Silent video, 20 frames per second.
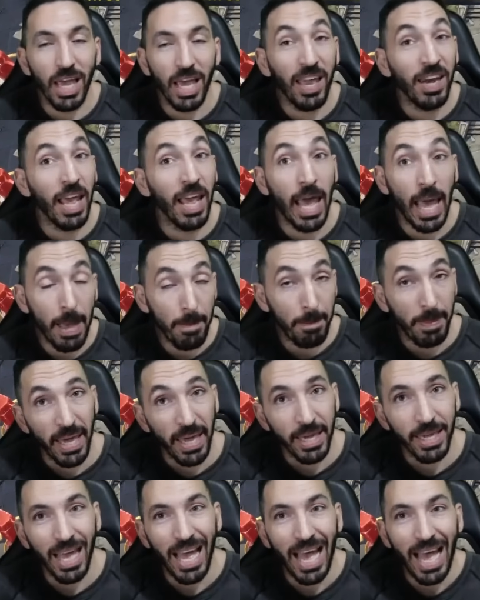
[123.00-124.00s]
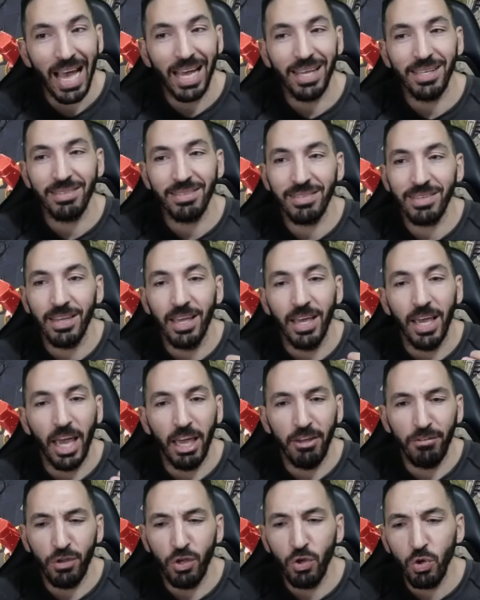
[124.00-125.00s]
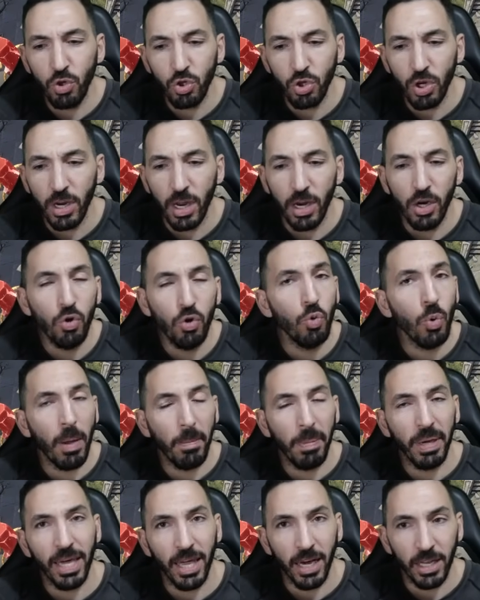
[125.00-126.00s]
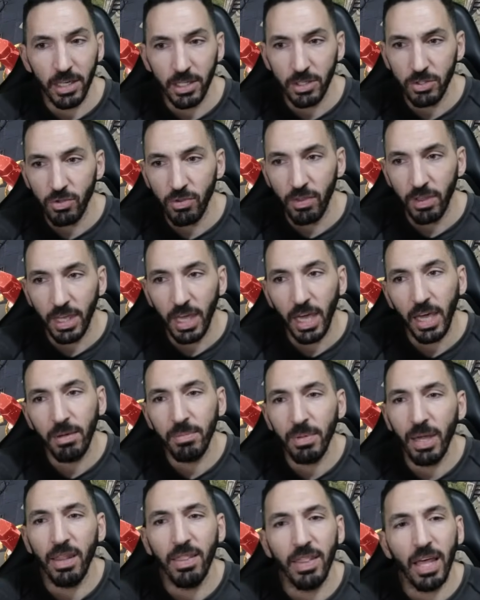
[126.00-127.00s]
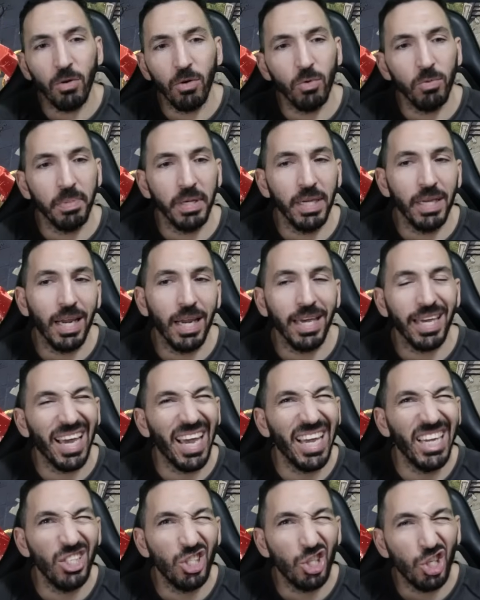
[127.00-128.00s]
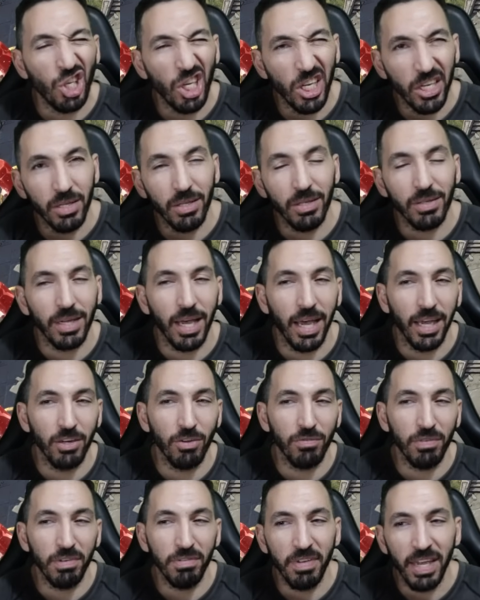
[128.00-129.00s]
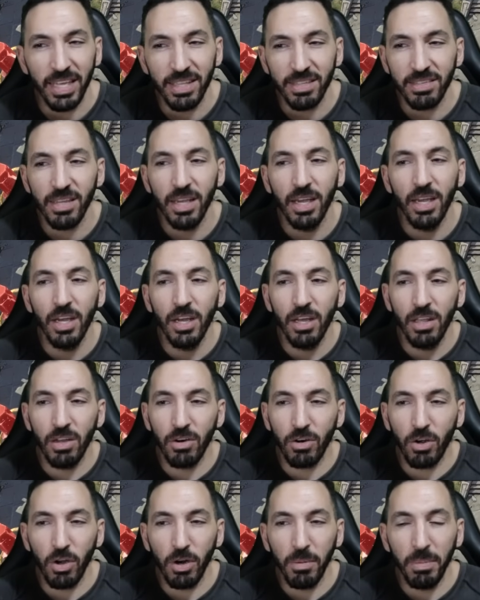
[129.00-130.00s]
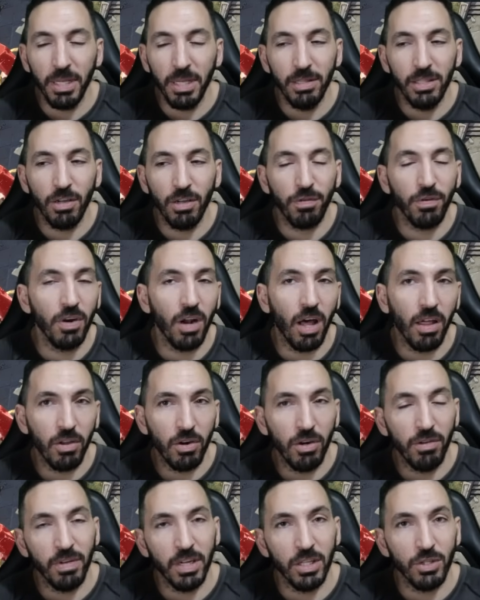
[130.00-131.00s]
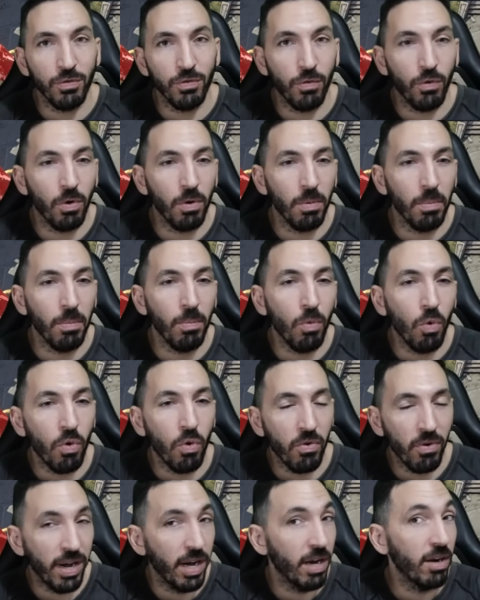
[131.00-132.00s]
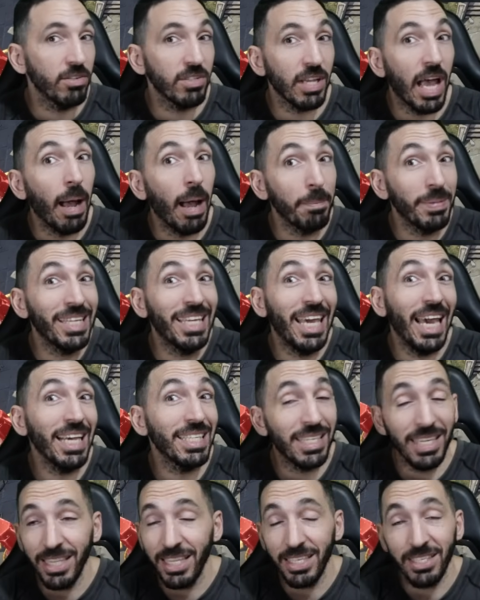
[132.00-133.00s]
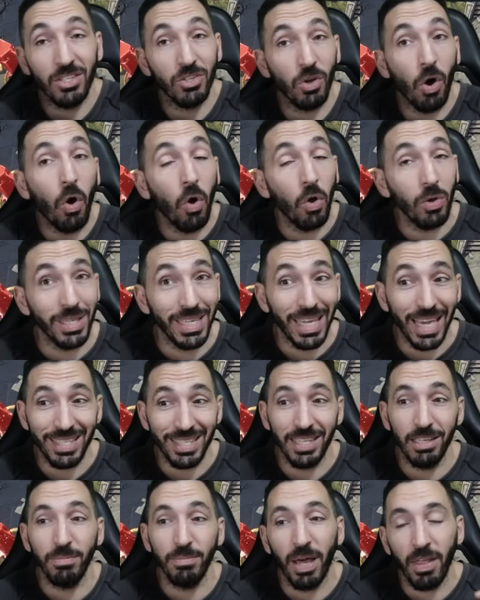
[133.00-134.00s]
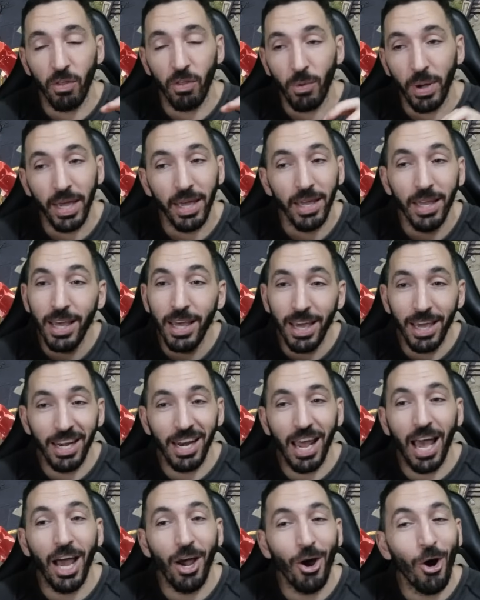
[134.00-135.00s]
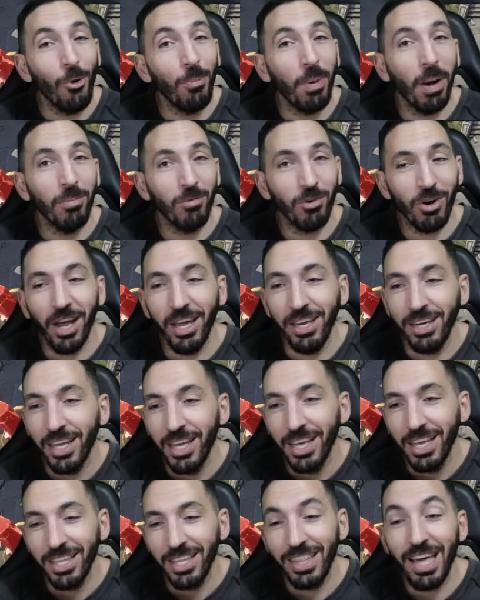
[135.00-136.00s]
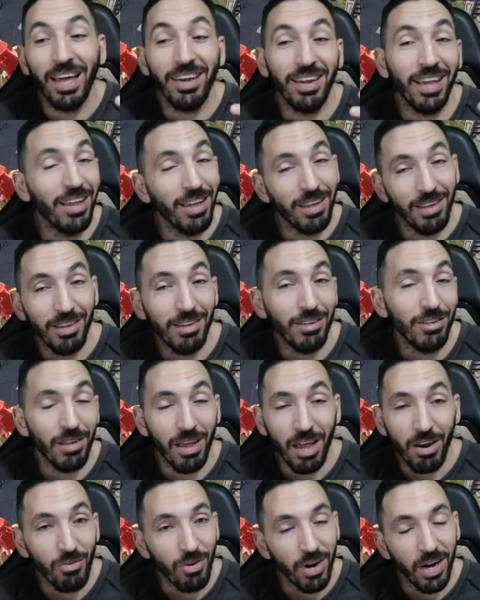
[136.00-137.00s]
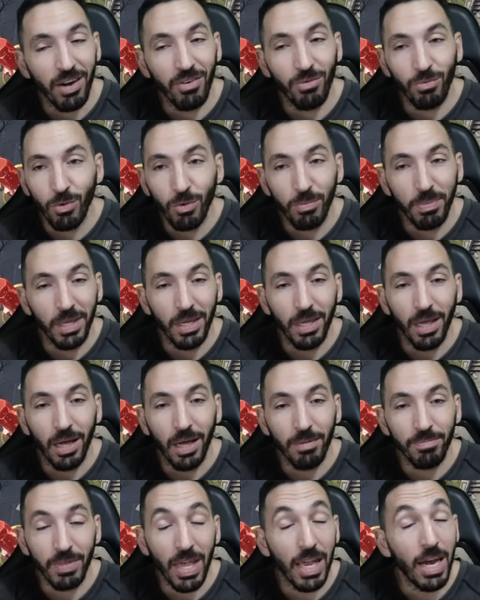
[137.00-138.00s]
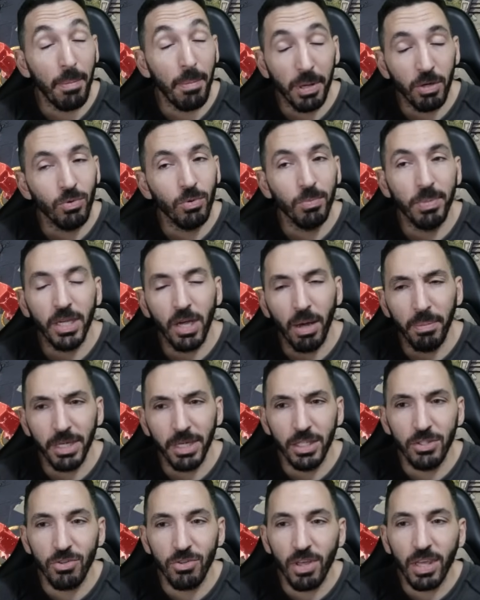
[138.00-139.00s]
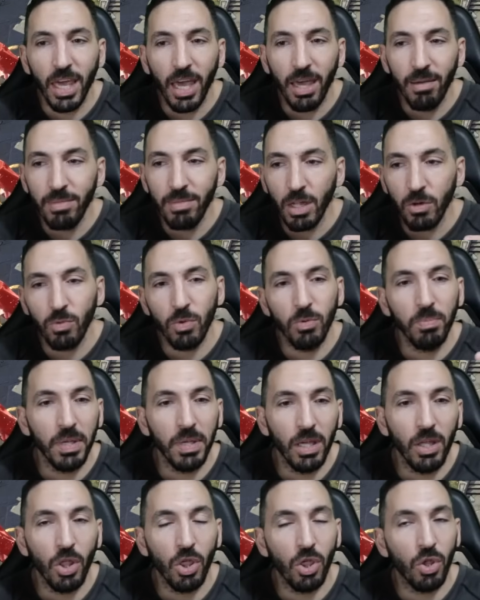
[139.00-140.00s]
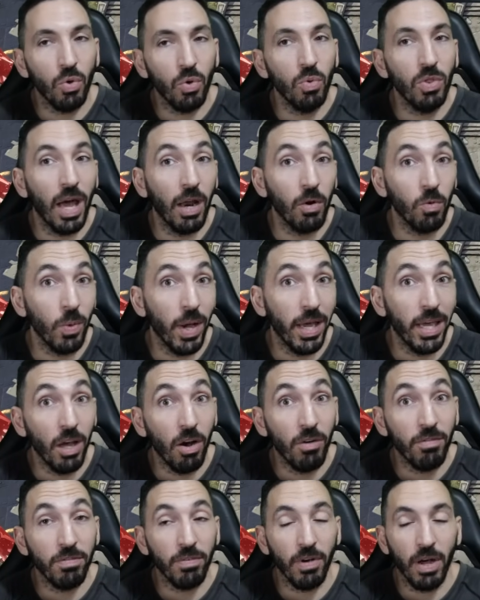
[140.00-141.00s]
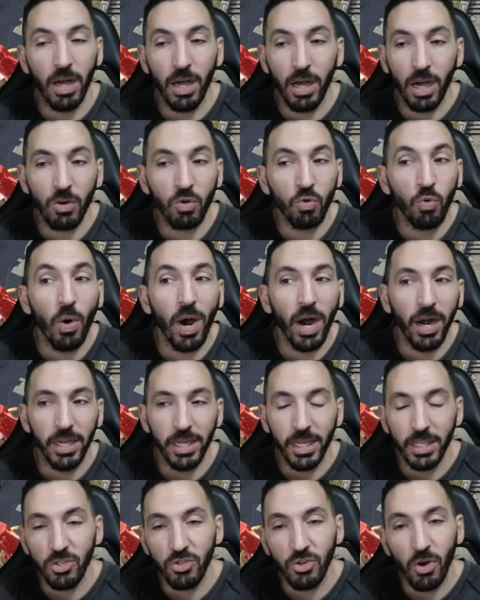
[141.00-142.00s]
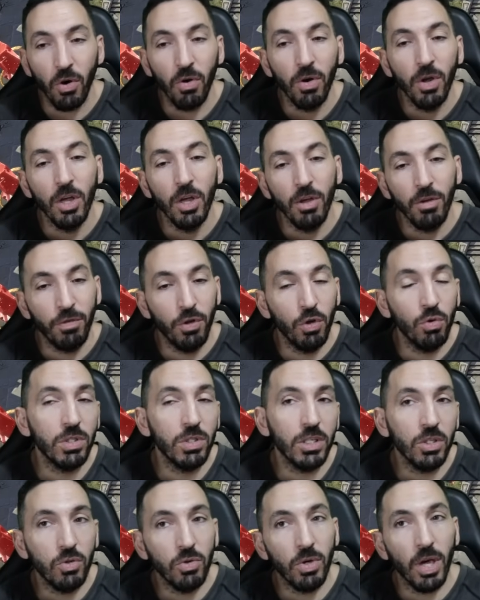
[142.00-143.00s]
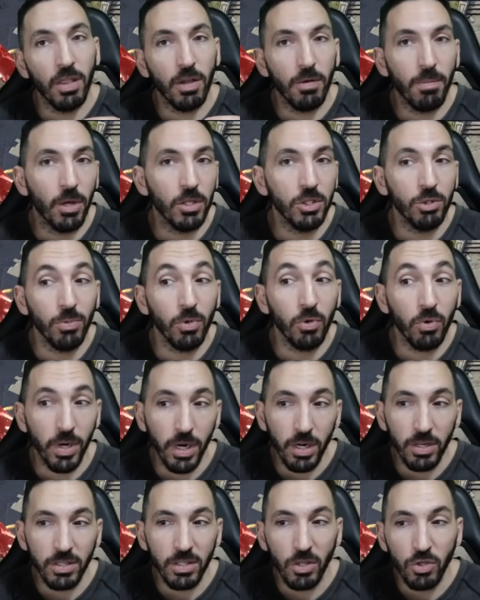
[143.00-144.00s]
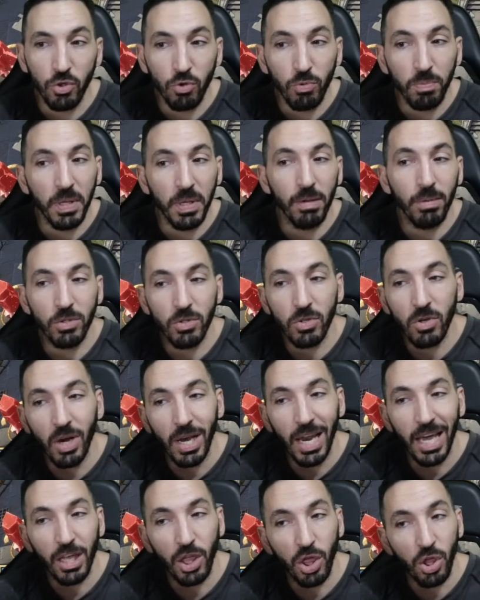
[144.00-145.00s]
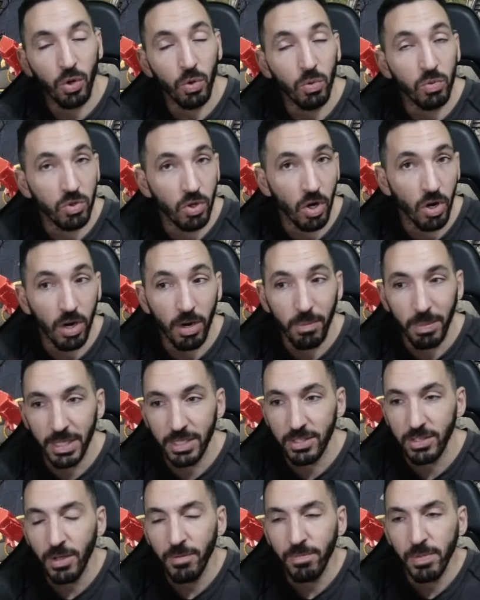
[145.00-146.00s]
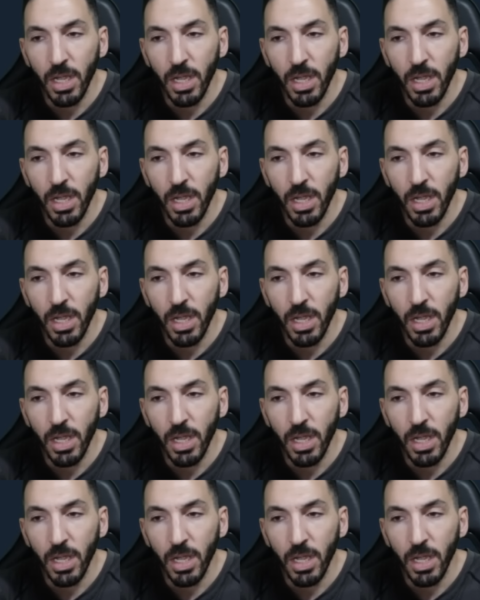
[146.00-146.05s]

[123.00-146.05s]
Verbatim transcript: an epic as a fusion, a new epic added into the game, and that will be like a chill kind of event. There are going to be different other events for more rares. I'm guessing, this is all guessing by the way, and I hope I'm right that an a, a rare will be uh, an epic will be coming into the game that will be through that way of uh, acquiring it. So fusing together multiple rares that you'll be able to collect through tournaments.